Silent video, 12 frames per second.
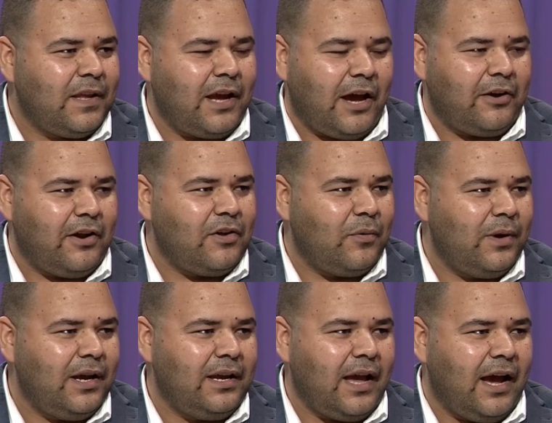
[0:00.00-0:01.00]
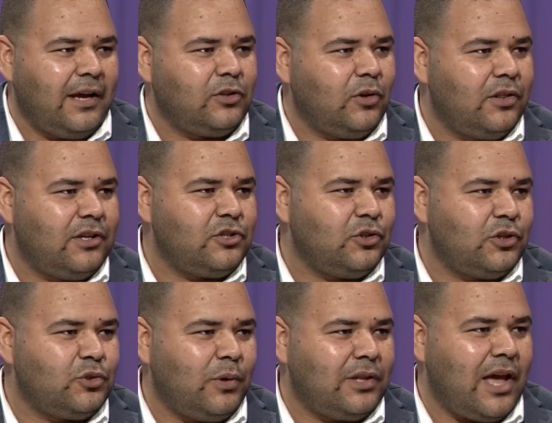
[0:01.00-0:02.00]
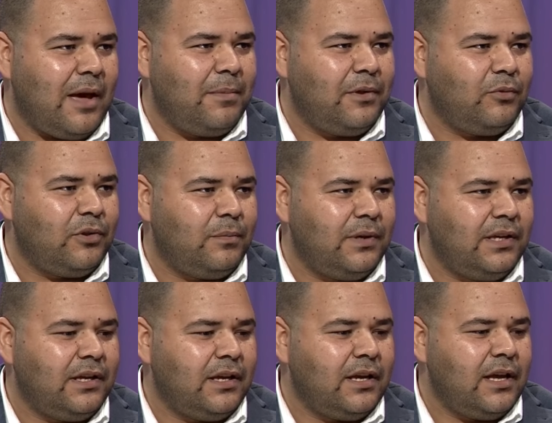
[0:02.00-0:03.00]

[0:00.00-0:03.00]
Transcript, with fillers: I run away. I told the church what happened with me.